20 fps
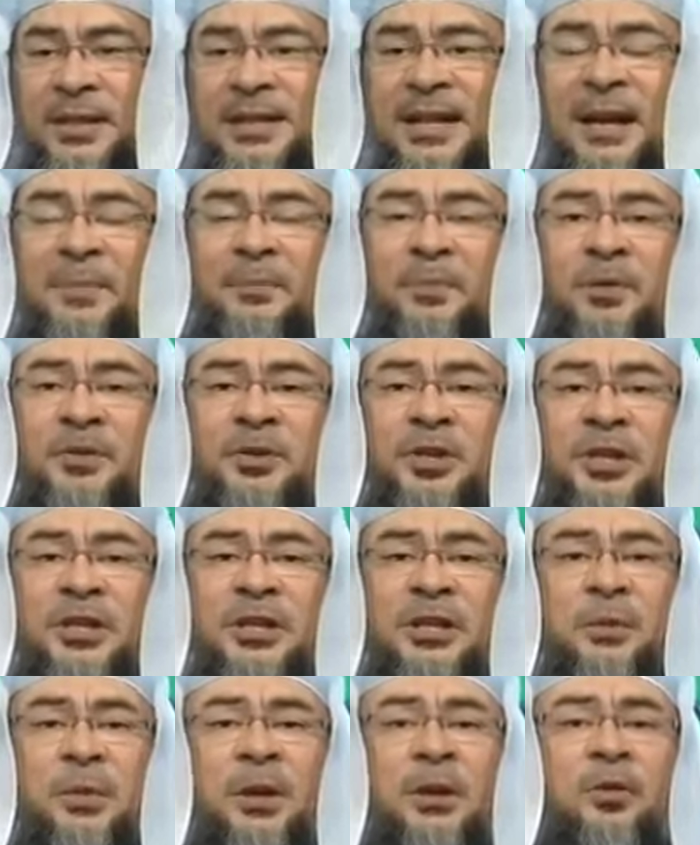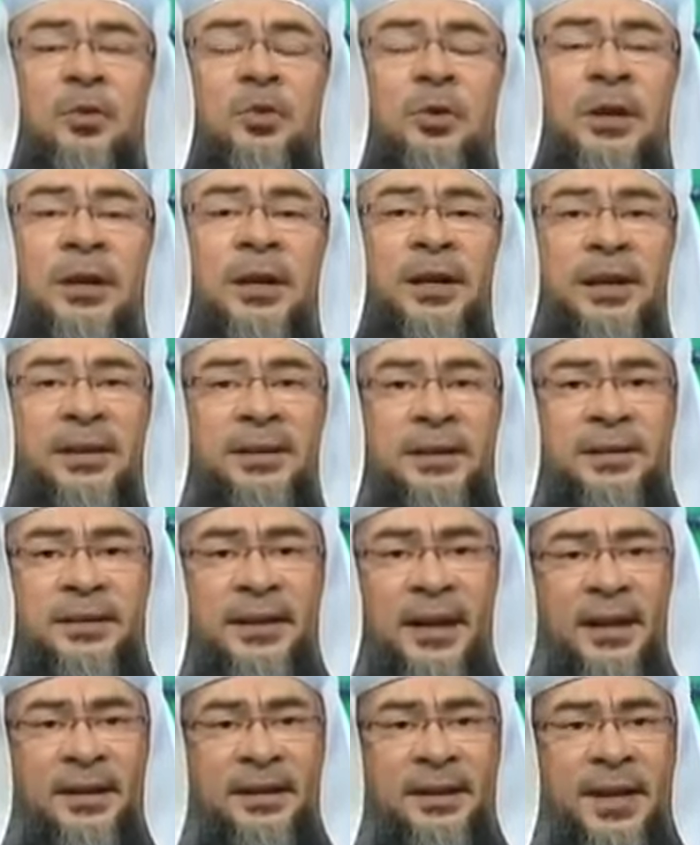For example, she's the one who
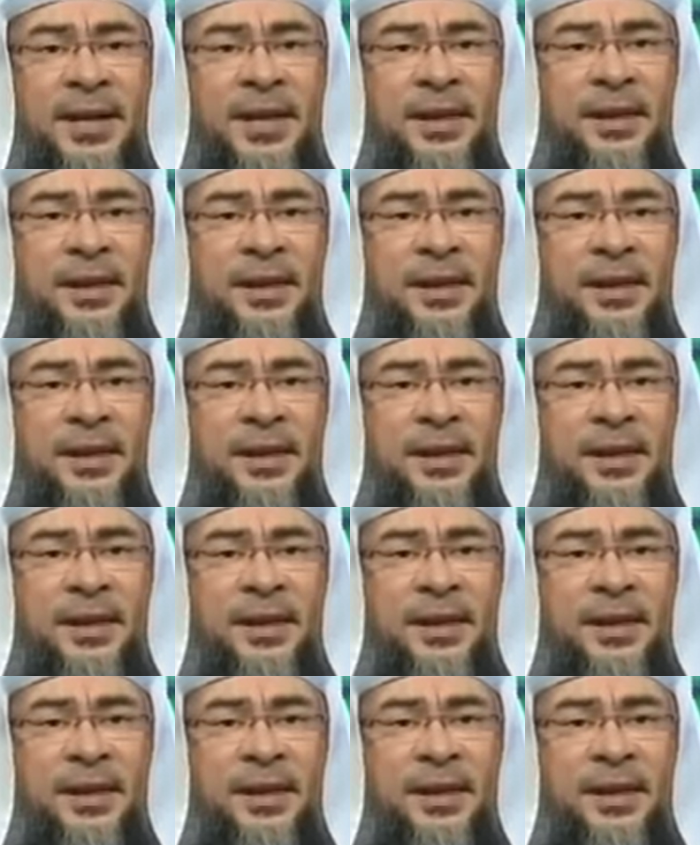narrated the